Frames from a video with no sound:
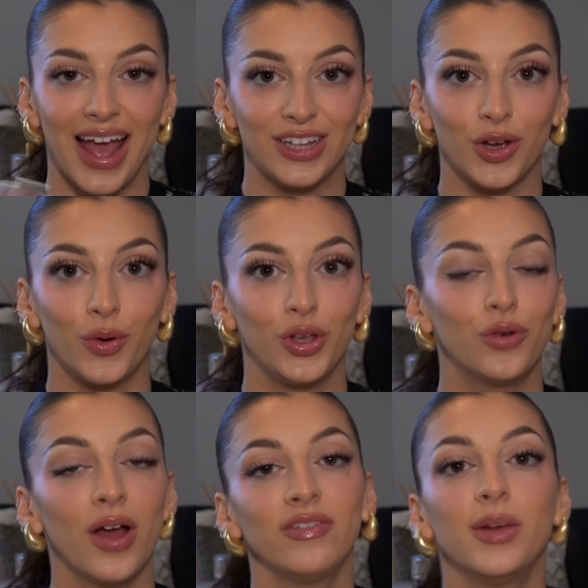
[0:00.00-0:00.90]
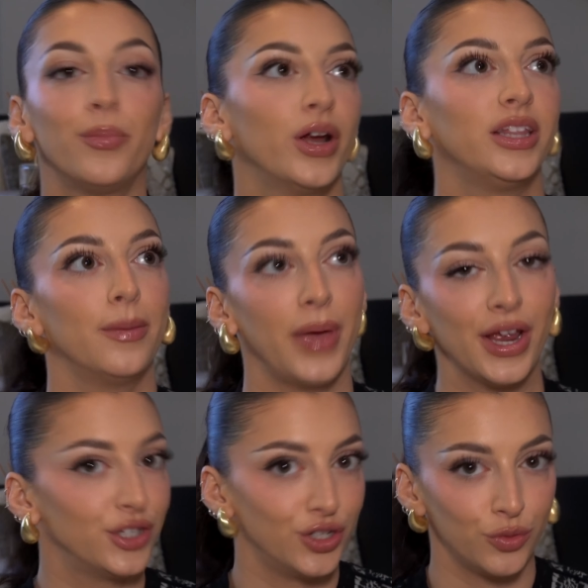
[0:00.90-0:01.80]
So you don't have to break the
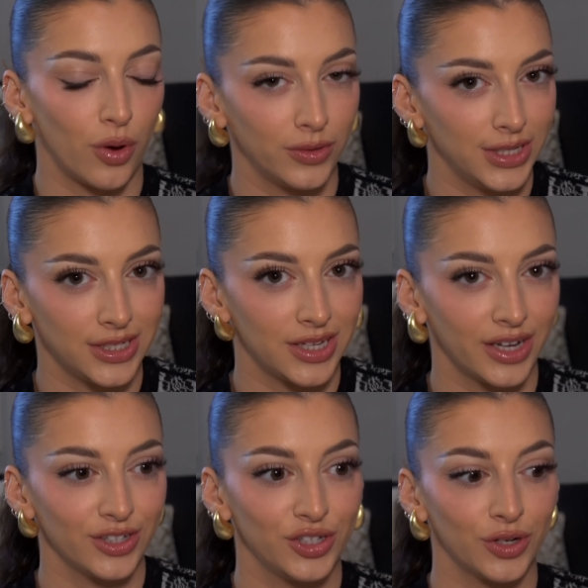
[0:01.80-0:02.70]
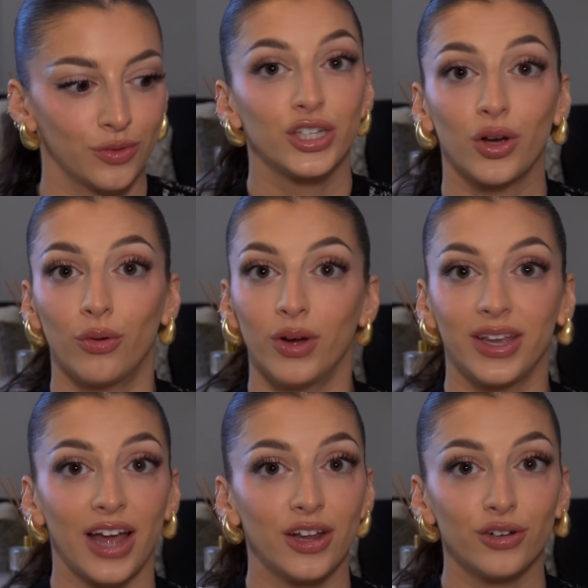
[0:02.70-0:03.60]
bank to do all these things, you know? So
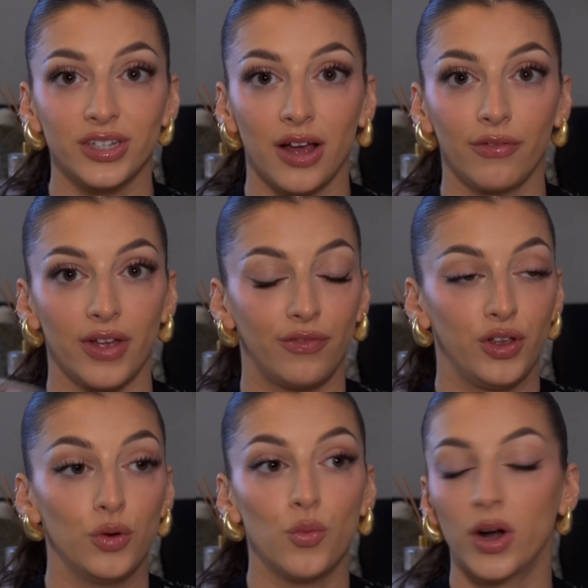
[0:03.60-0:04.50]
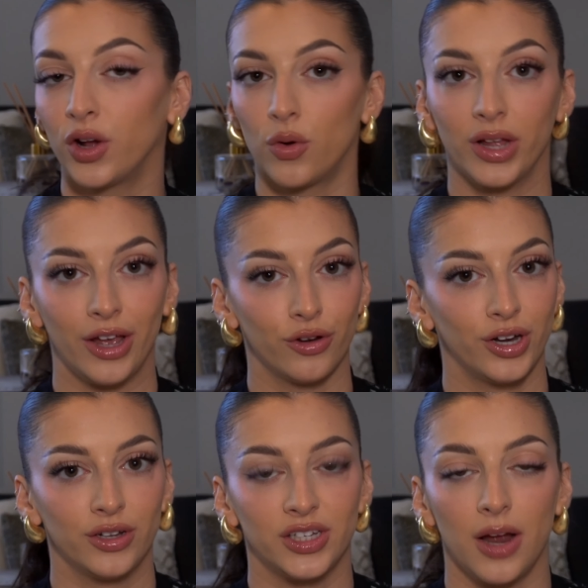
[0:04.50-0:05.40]
get yourself, if you want to go and get your
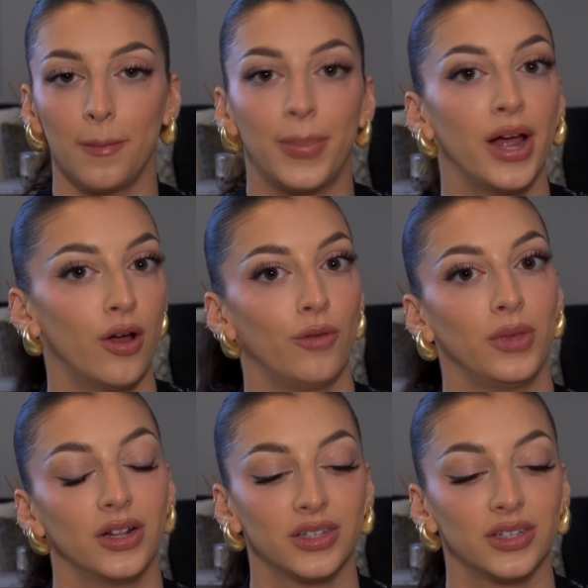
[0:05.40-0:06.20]
nails done, by all means.